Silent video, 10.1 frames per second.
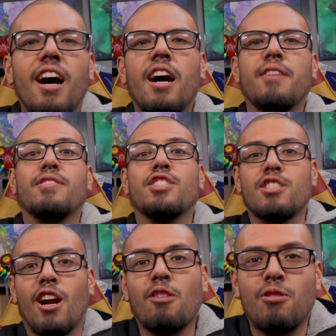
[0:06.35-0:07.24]
of
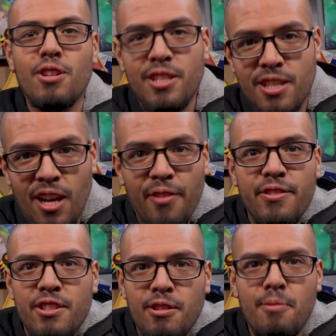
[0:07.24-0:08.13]
Star Wars
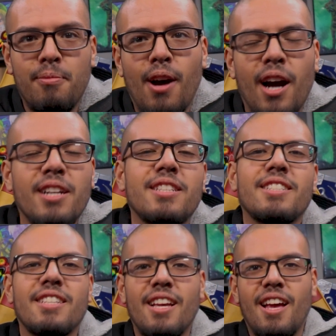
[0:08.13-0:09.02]
stuff to unbox.